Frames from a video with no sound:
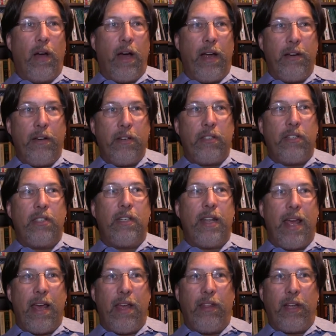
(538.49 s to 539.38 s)

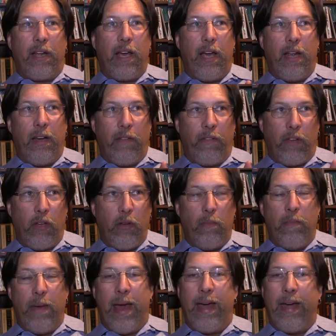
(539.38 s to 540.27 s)
understand the kind of
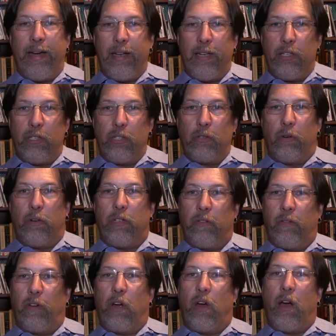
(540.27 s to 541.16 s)
humanities
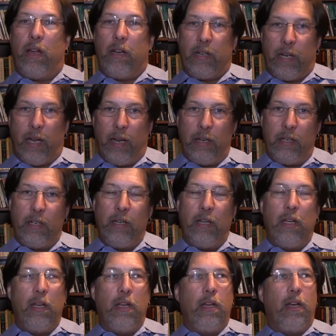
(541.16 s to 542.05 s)
sorts of content
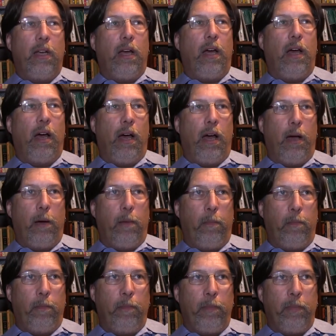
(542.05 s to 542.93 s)

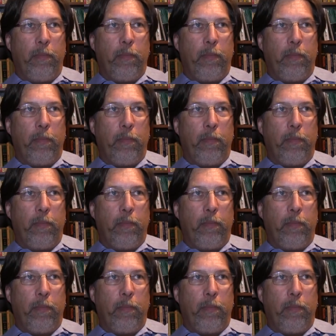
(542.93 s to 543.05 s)
that